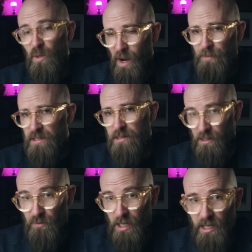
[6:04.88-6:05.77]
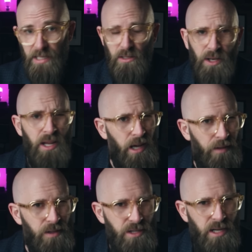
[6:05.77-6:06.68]
the weapons it relied on,
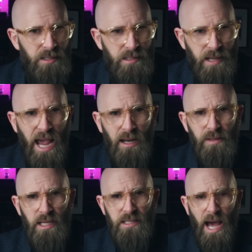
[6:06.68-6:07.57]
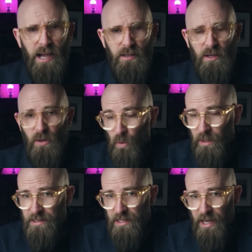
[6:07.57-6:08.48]
and the sheer scale of the attack
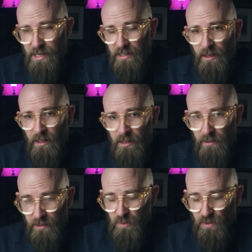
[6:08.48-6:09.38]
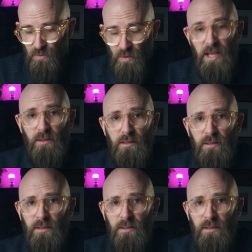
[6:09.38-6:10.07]
all indicate that this was real.